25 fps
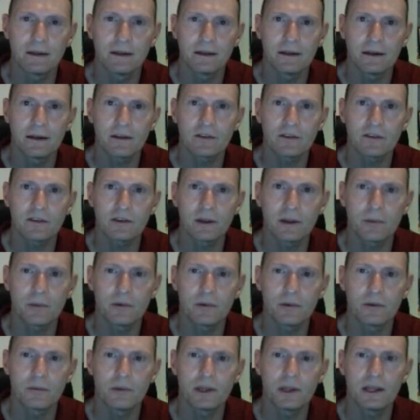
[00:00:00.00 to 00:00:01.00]
The next
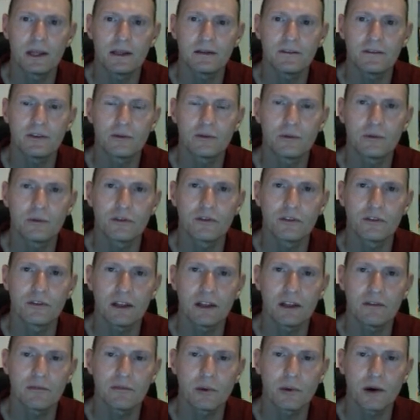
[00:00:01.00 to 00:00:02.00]
step would be to
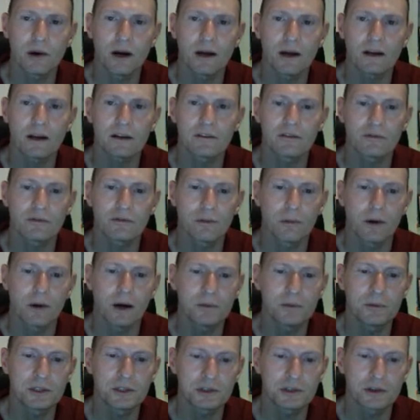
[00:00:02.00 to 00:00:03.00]
receive product from
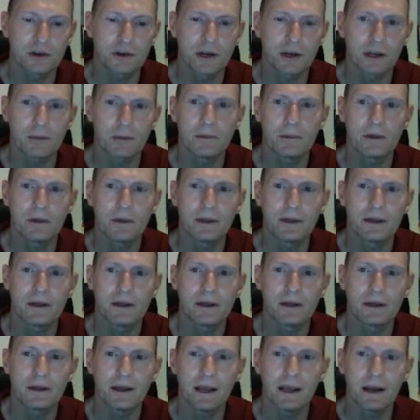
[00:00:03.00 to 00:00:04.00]
upstream
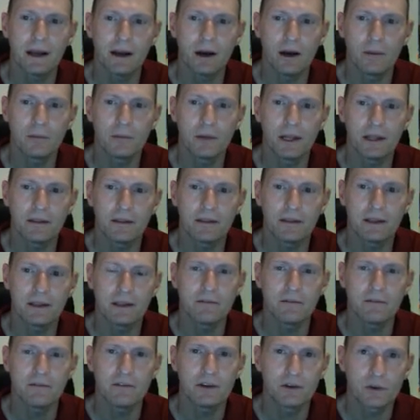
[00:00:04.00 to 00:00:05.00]
and update
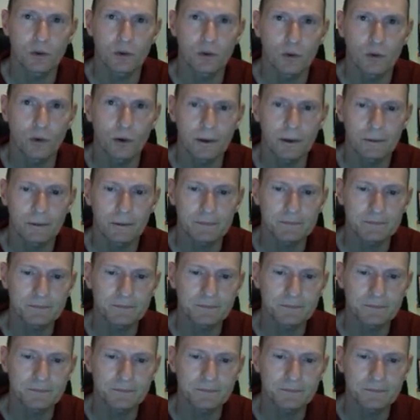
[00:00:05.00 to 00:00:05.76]
the inventory.